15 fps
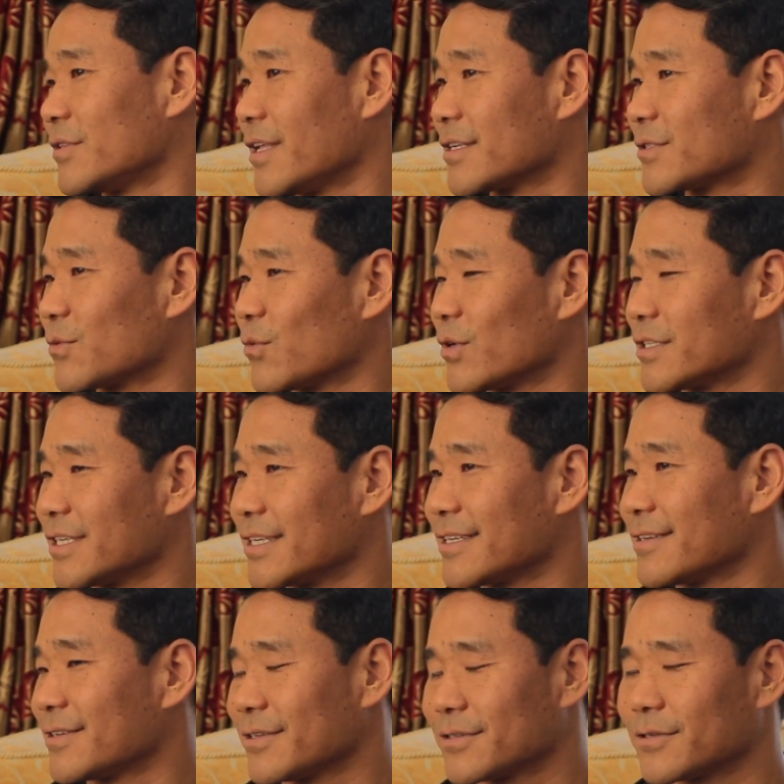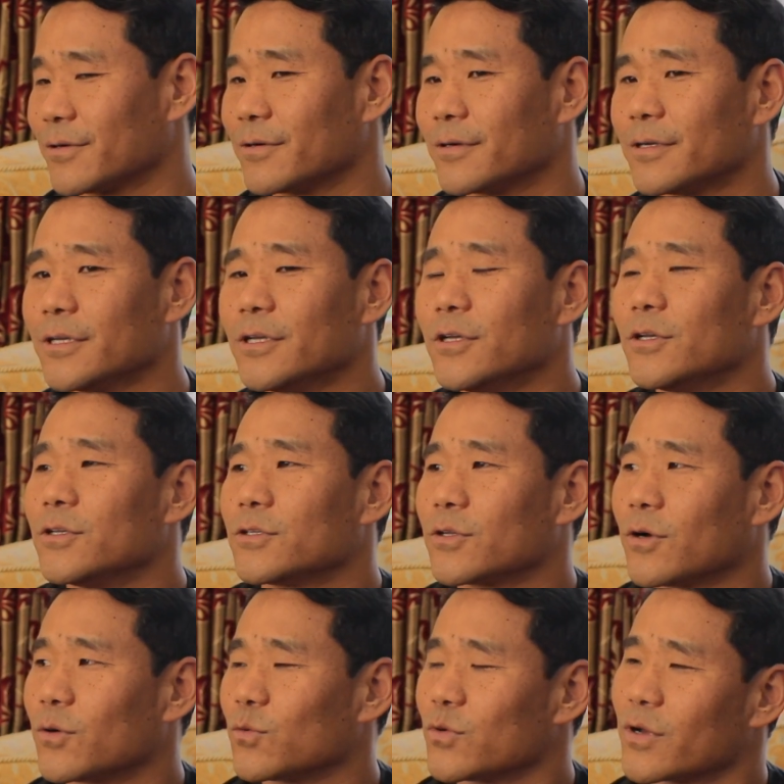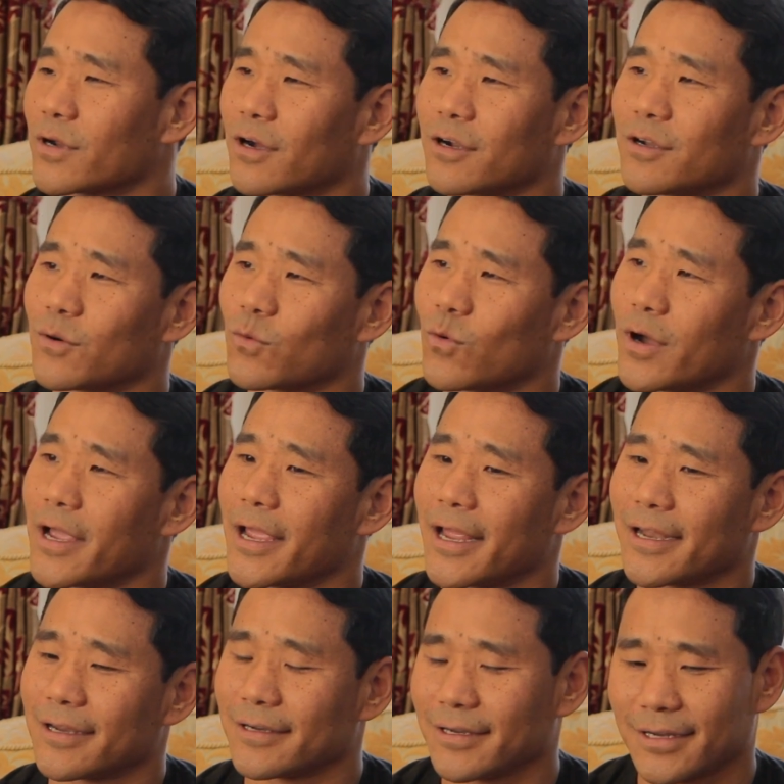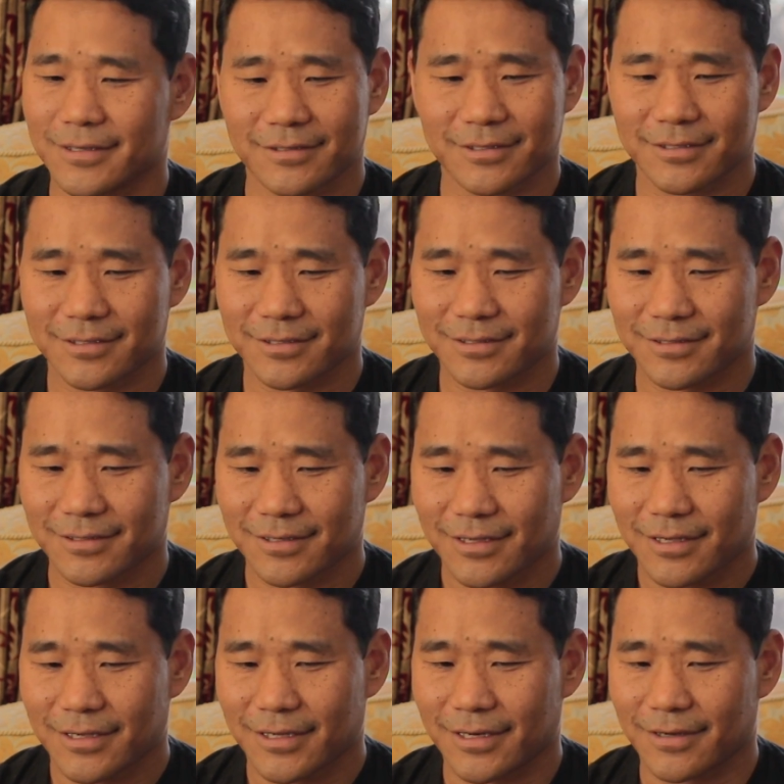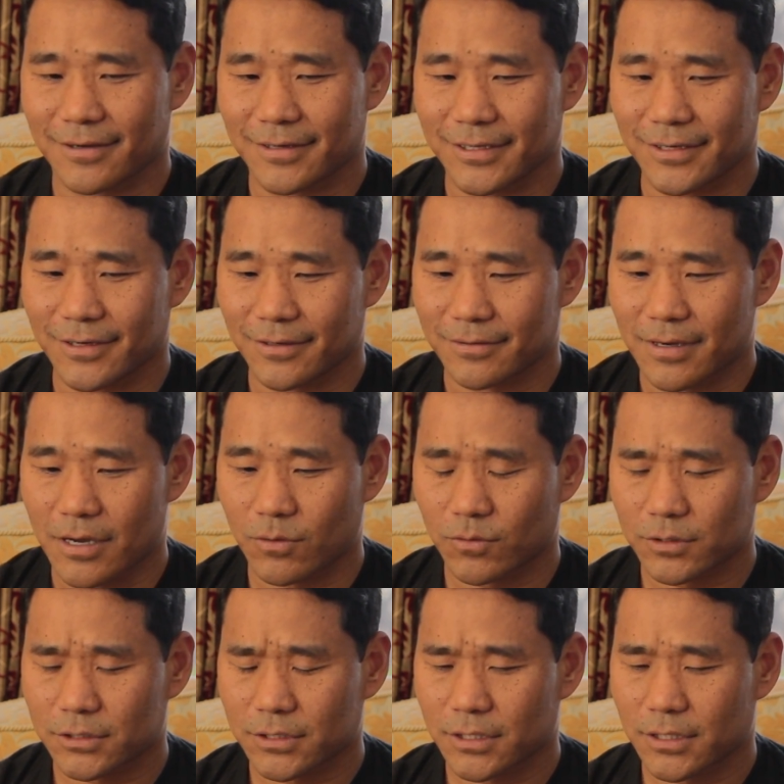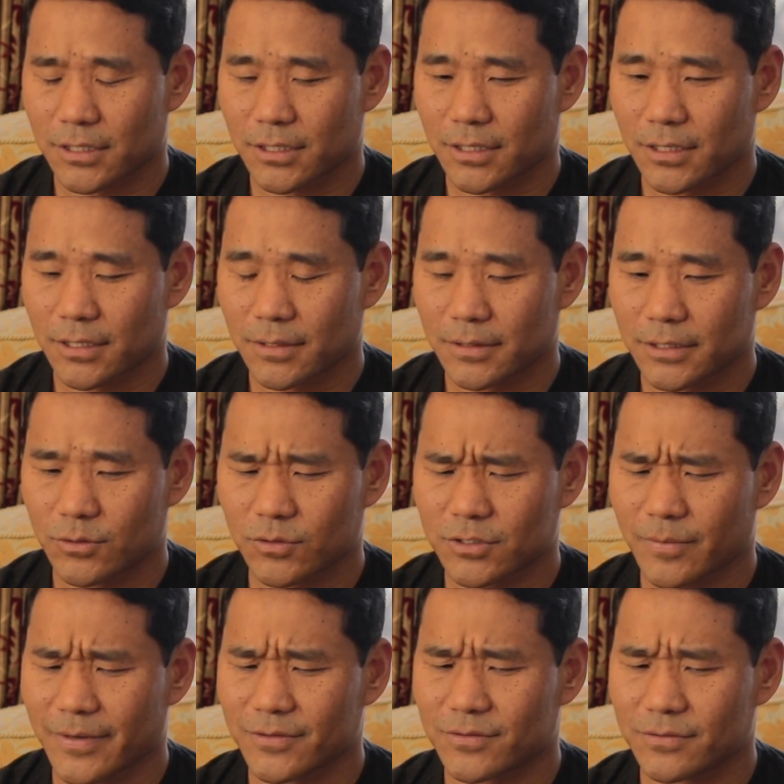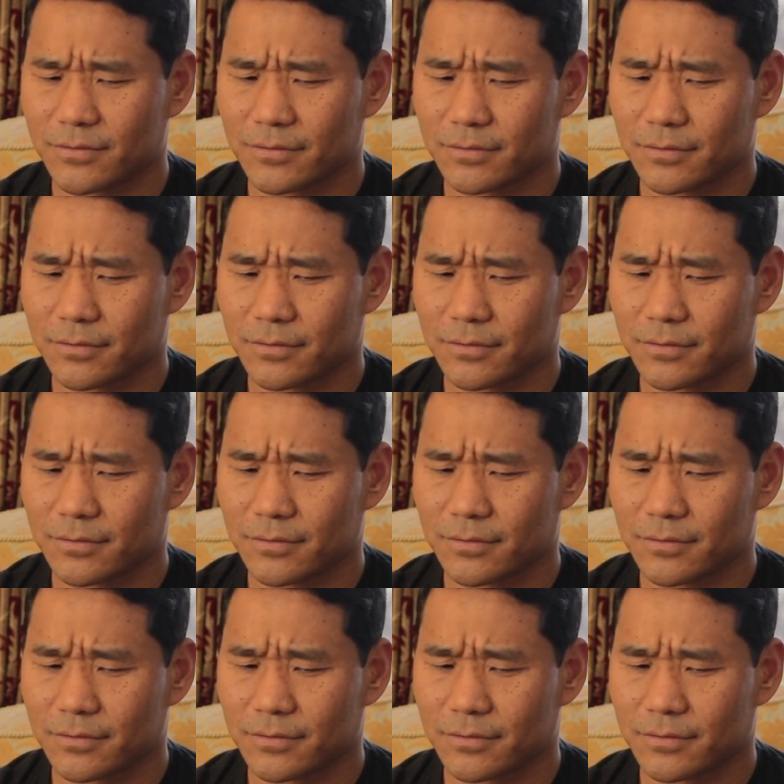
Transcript: That's worth it. So we were on the way, and just I was it was about